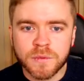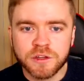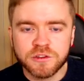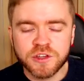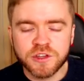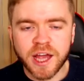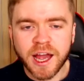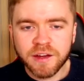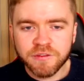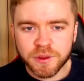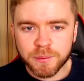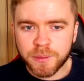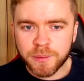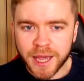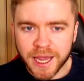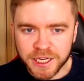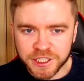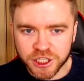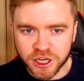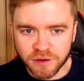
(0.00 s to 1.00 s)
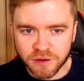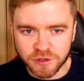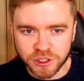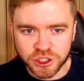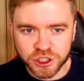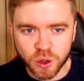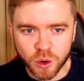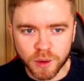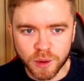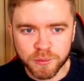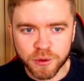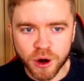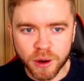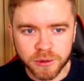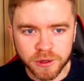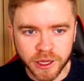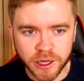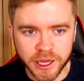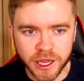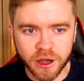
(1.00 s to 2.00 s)
To have the page cover show up
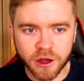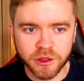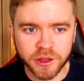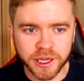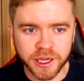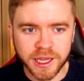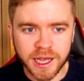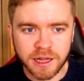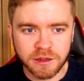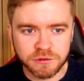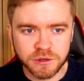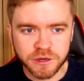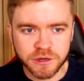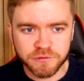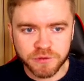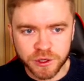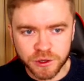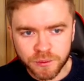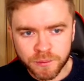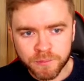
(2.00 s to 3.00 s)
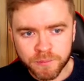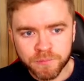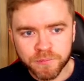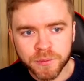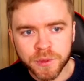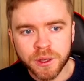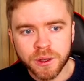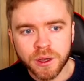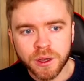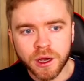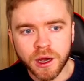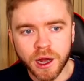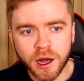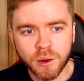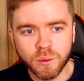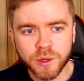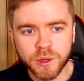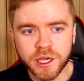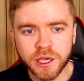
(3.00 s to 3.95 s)
properly on the gallery view, Uh, we can